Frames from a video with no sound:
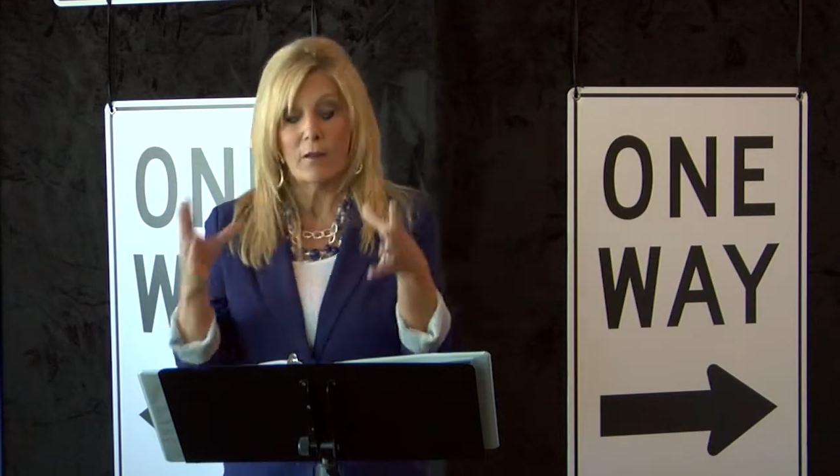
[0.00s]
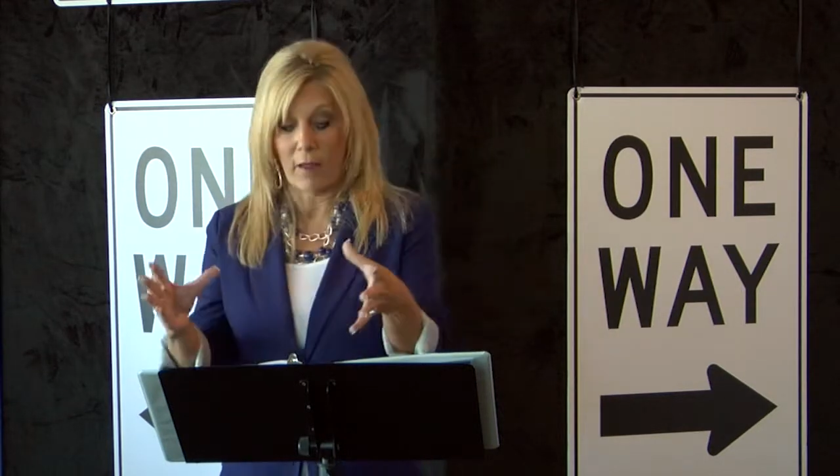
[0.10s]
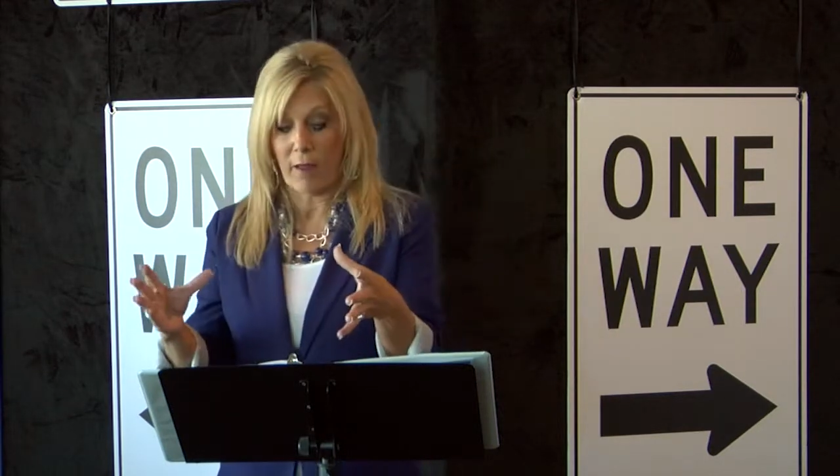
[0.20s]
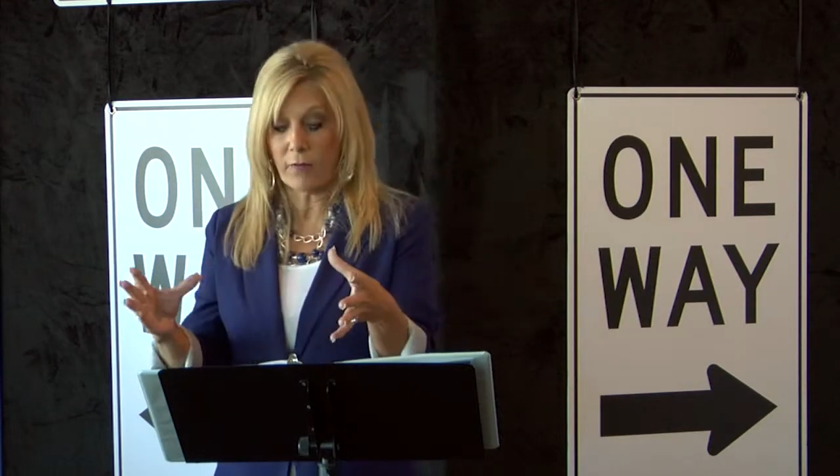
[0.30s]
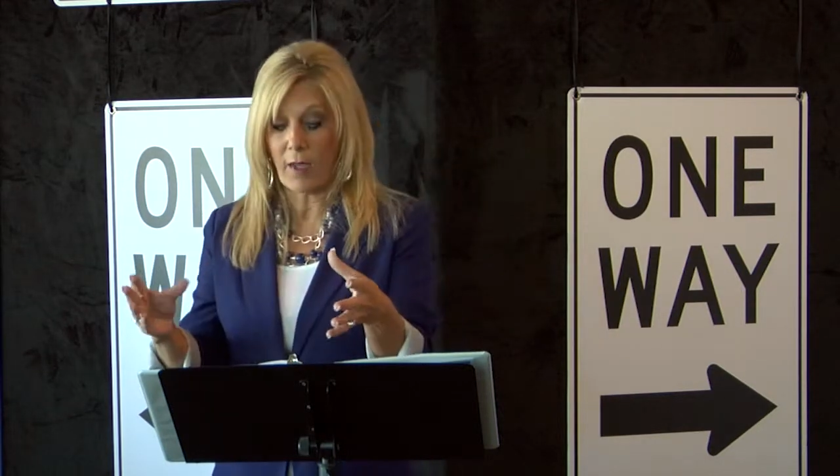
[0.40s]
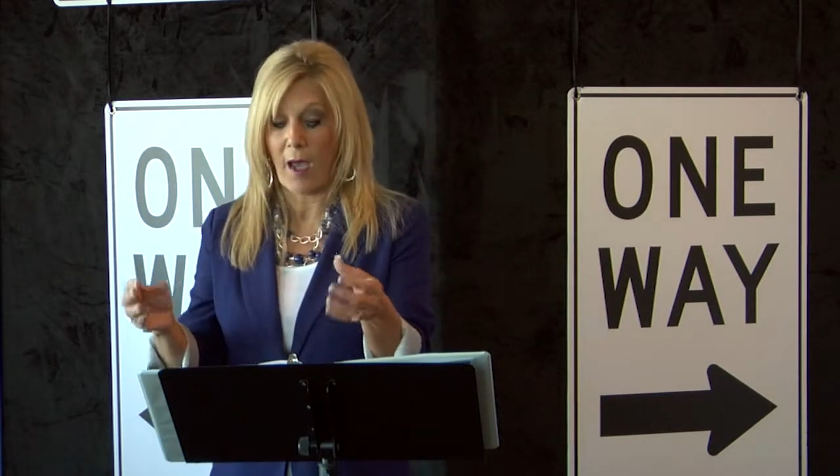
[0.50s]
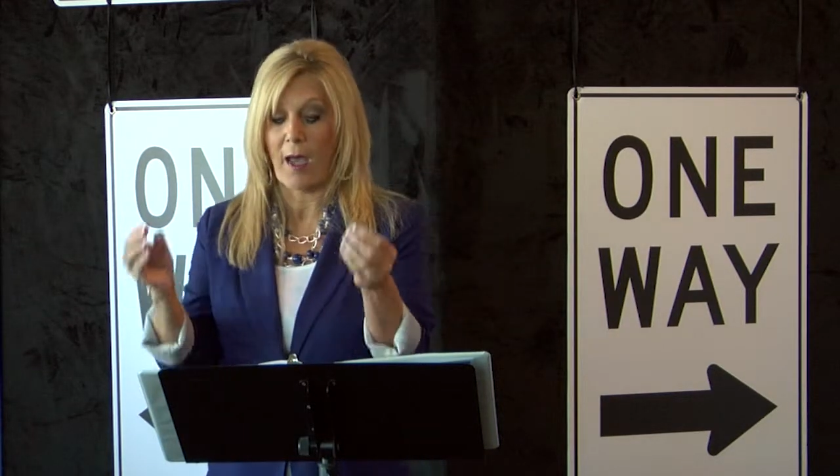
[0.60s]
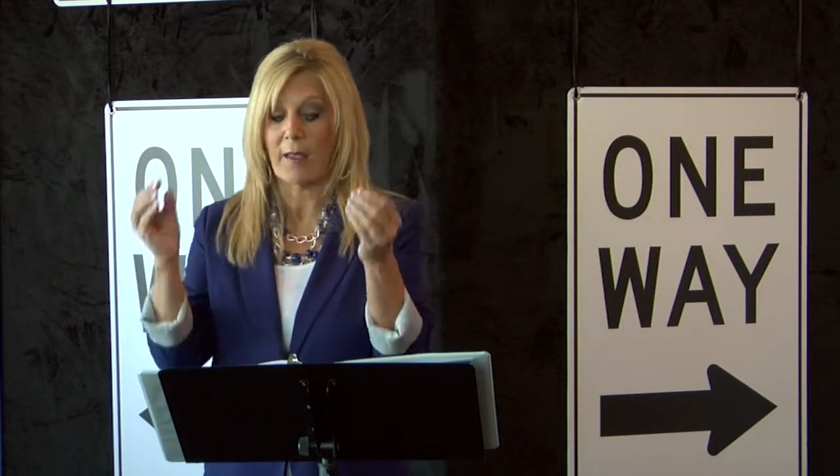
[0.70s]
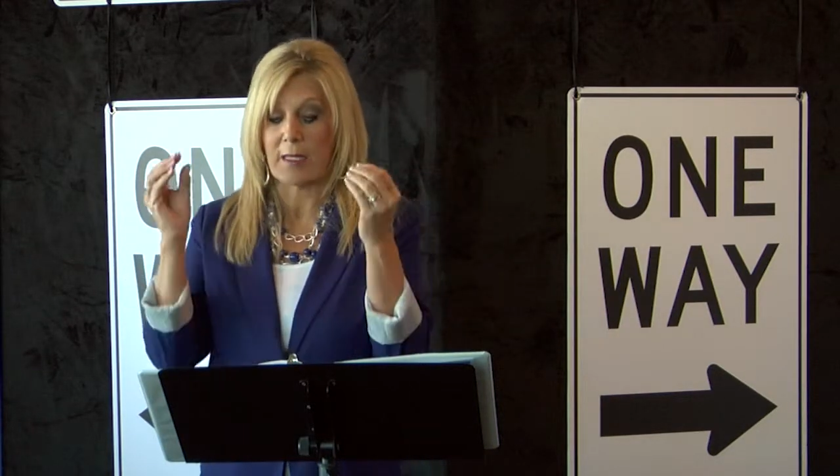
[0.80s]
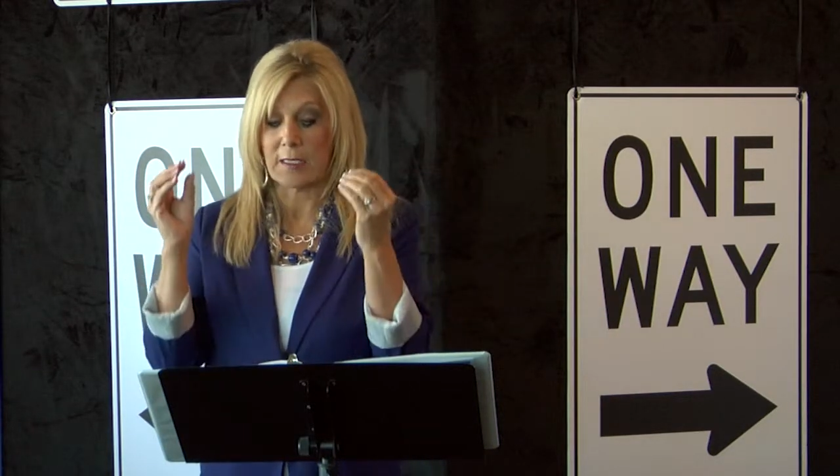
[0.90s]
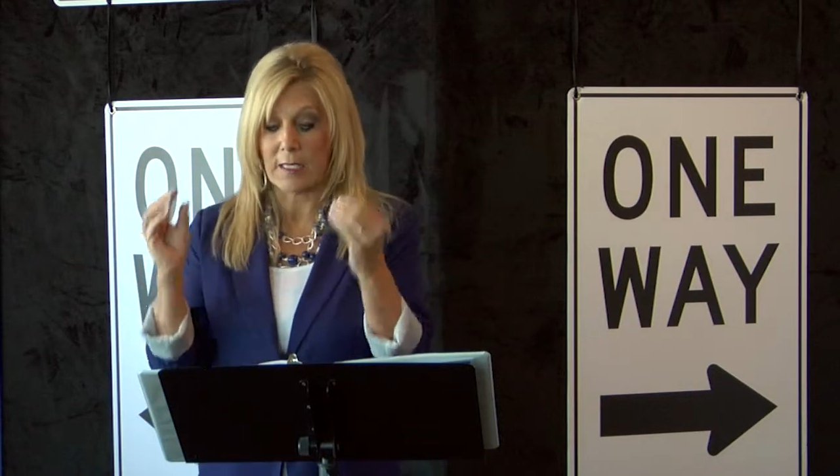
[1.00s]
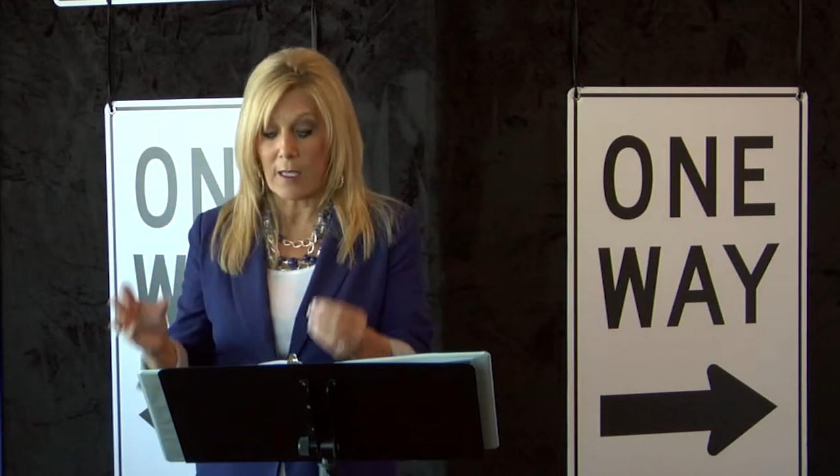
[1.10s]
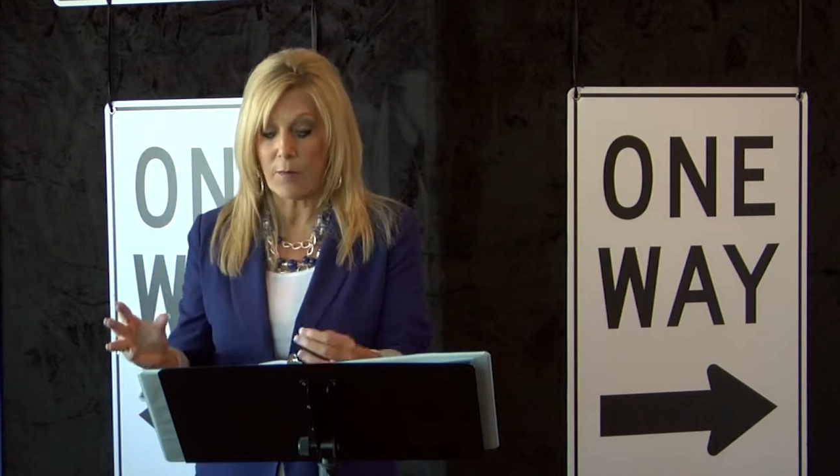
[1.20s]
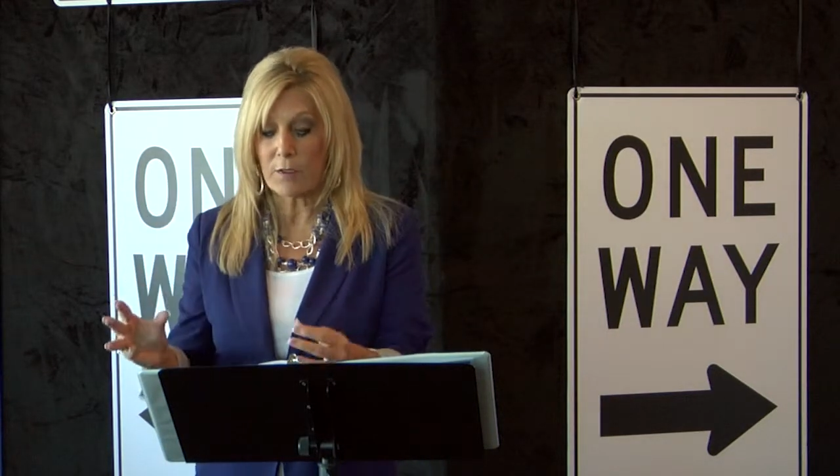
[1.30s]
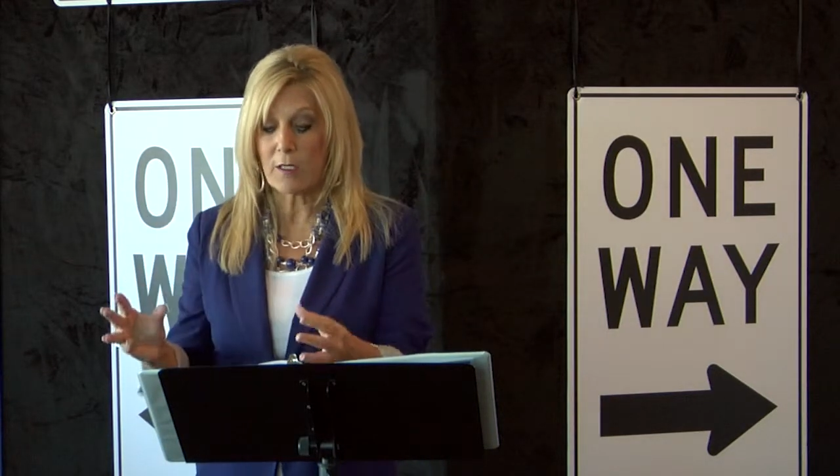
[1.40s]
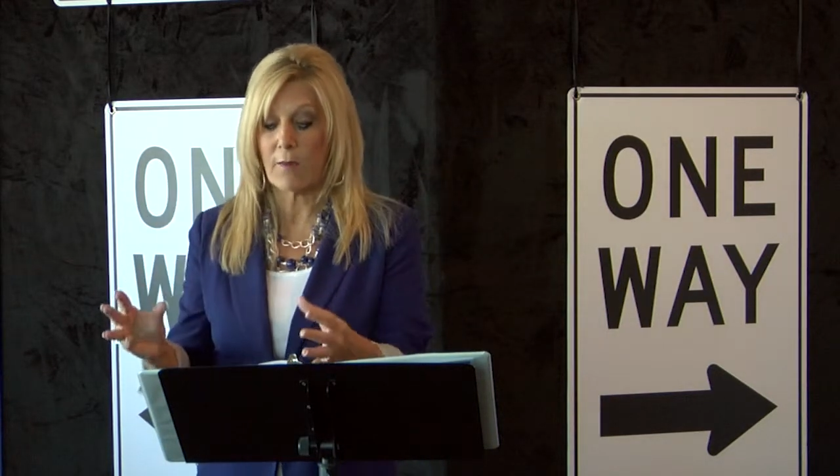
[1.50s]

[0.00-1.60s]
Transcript: love God and to keep his